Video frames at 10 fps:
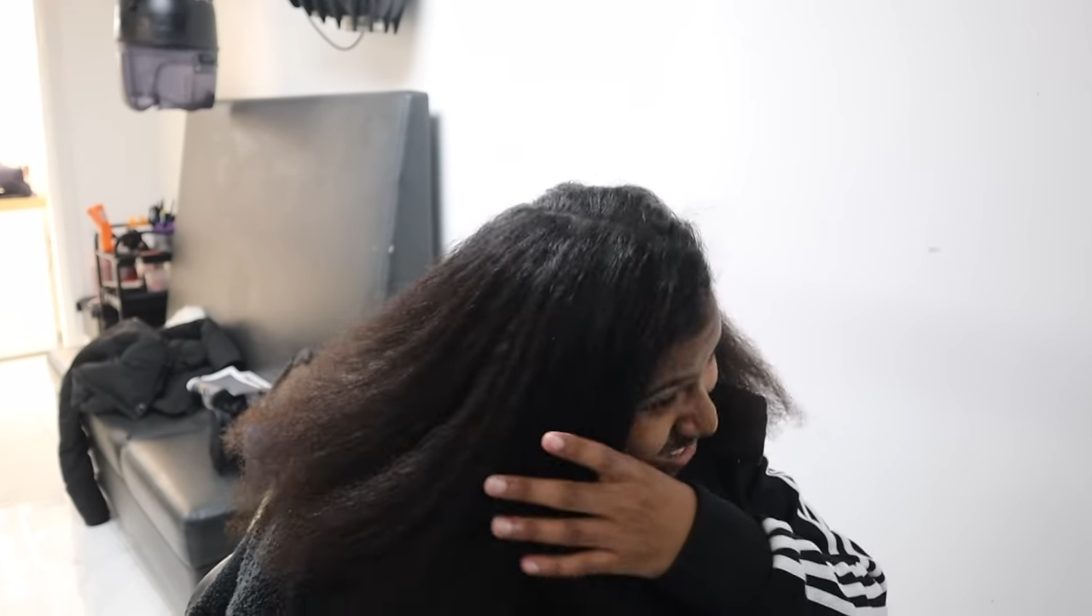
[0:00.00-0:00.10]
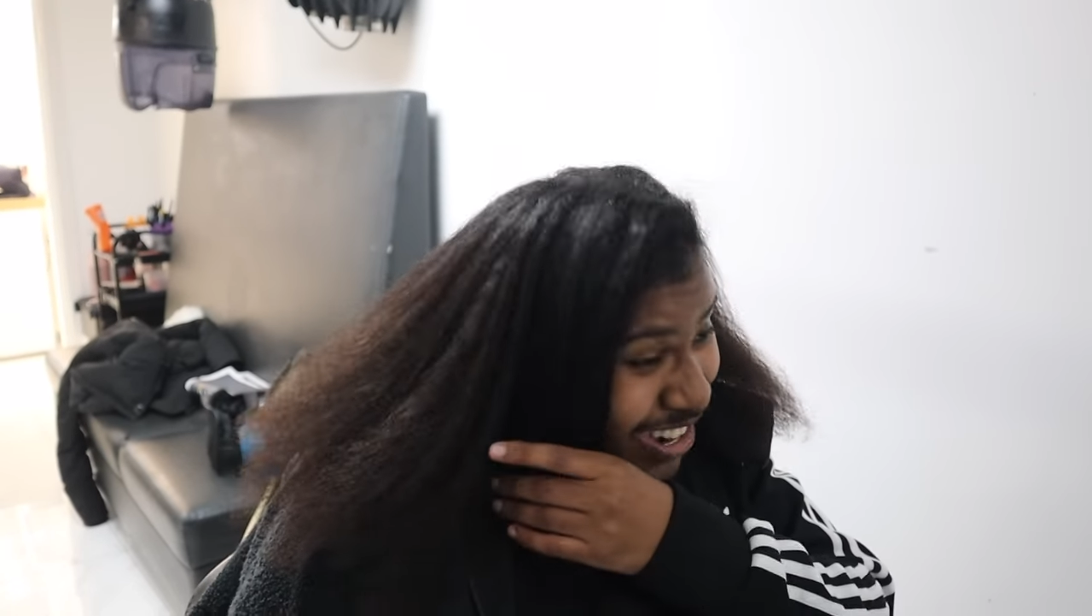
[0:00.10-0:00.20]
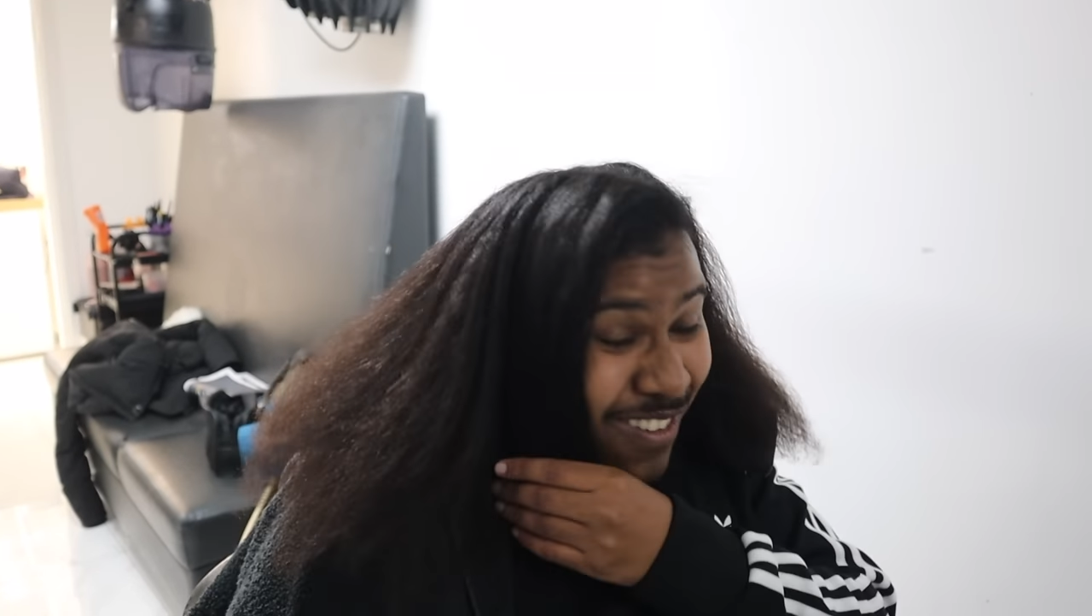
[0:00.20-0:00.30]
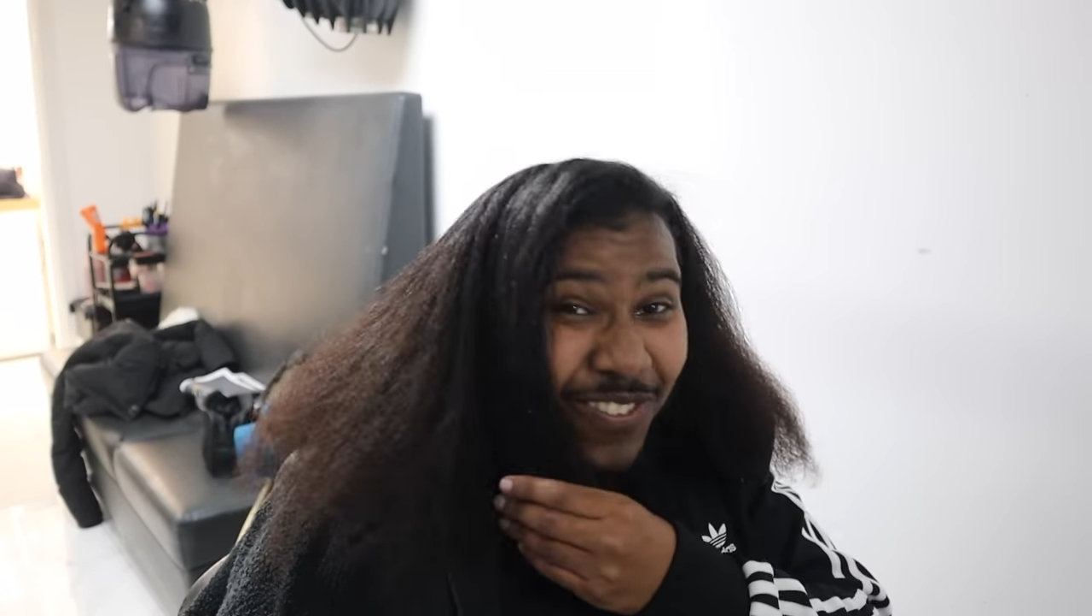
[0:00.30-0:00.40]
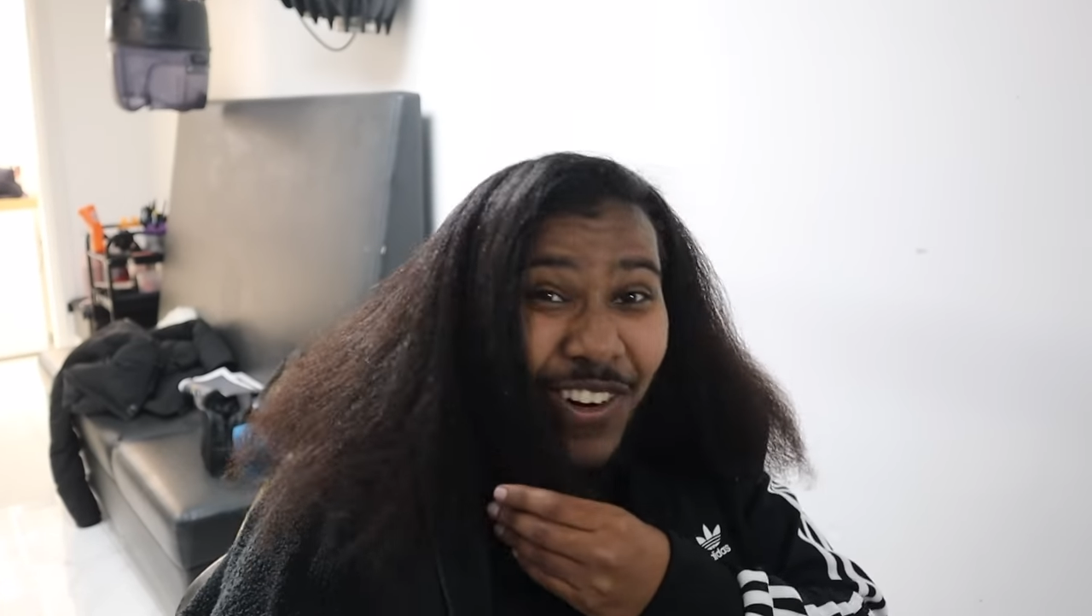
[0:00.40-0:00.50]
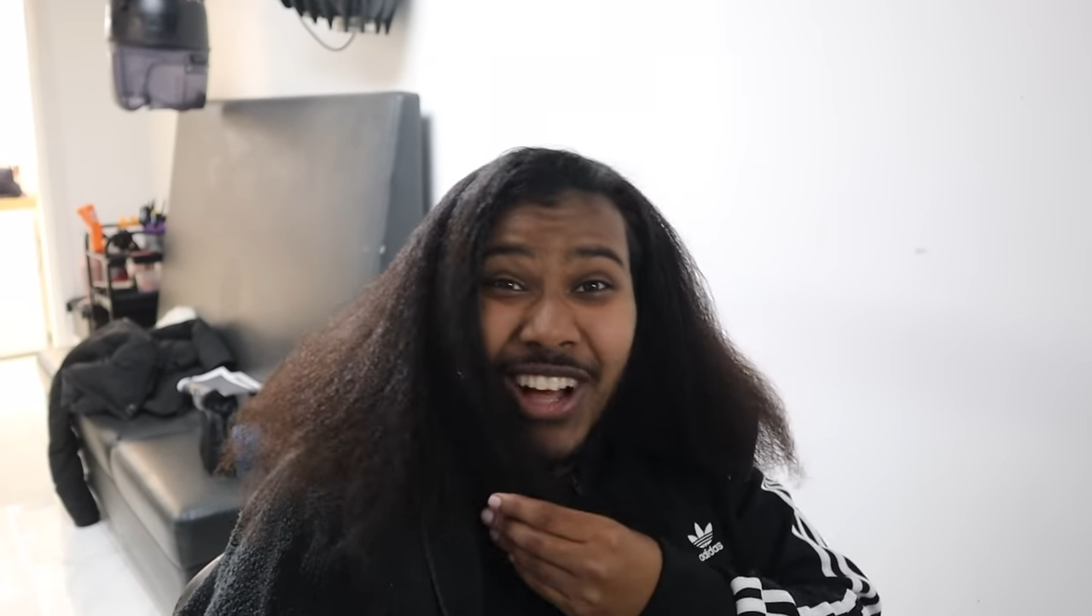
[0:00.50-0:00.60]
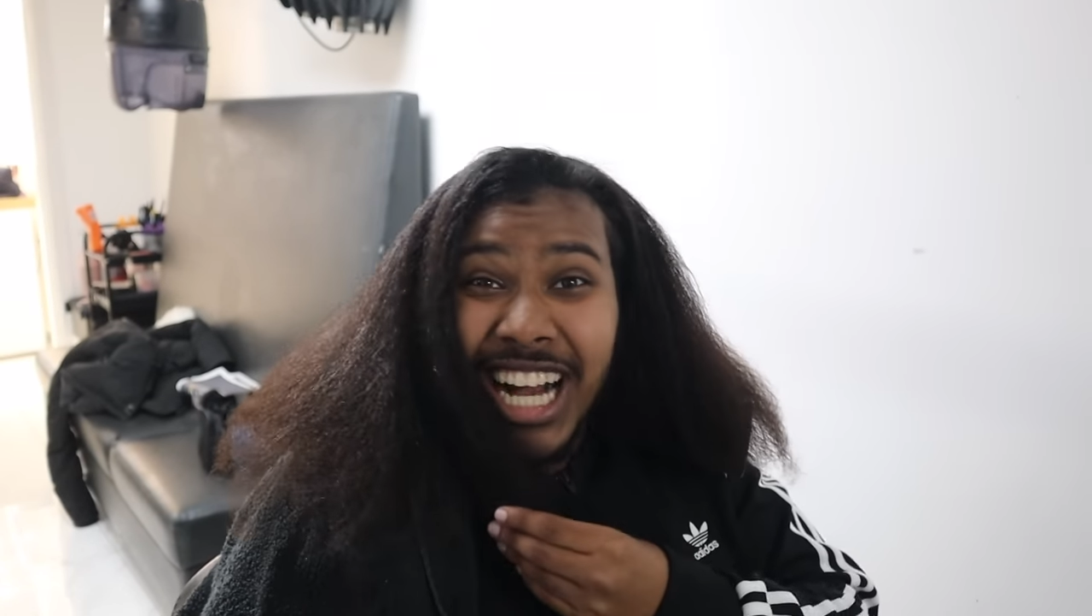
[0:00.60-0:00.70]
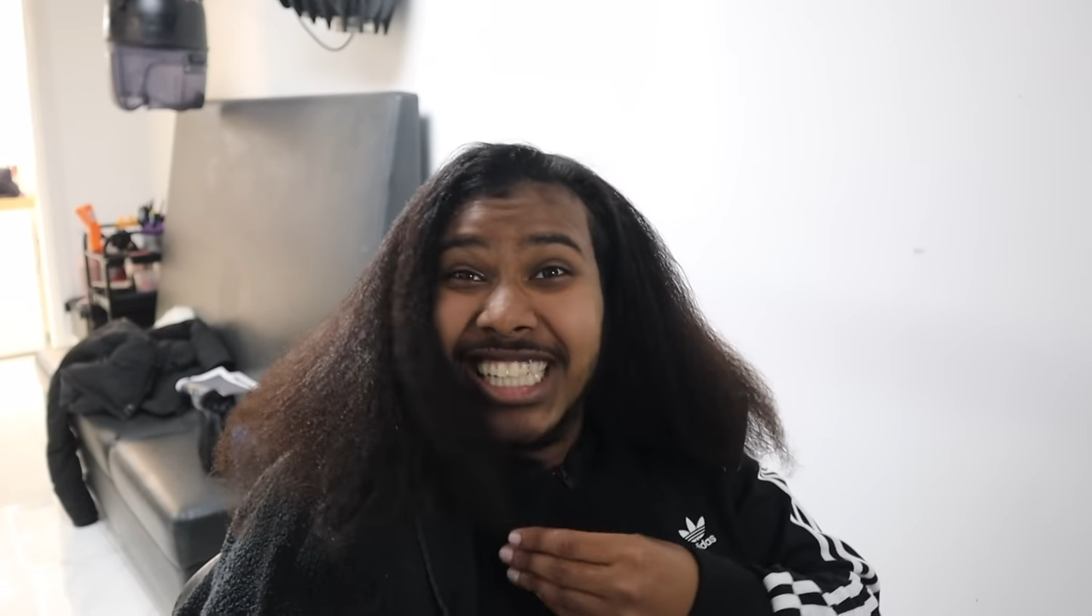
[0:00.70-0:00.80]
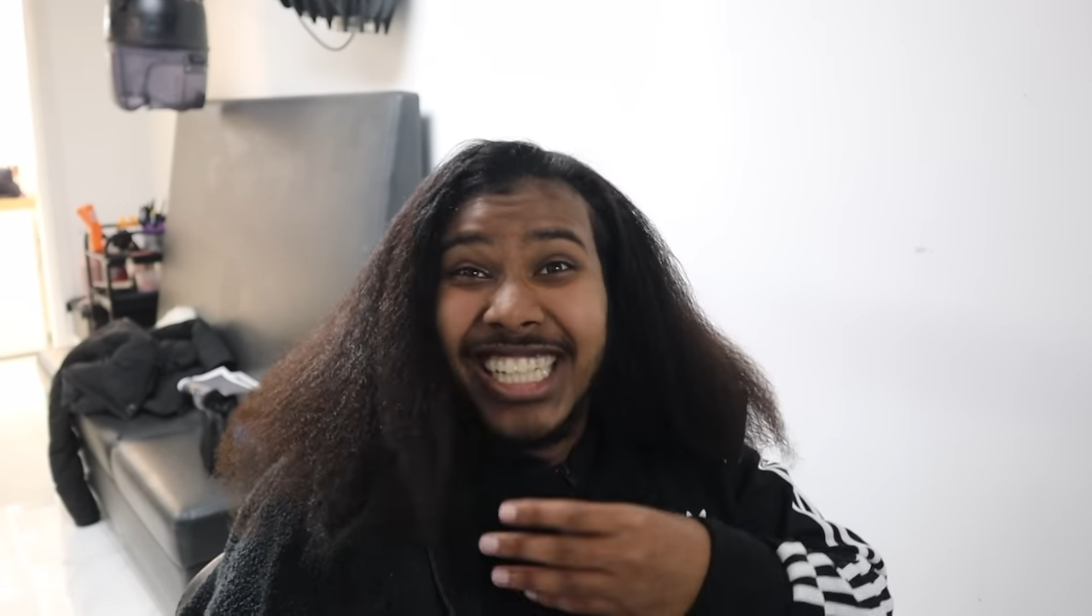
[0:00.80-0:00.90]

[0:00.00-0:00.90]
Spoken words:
But I could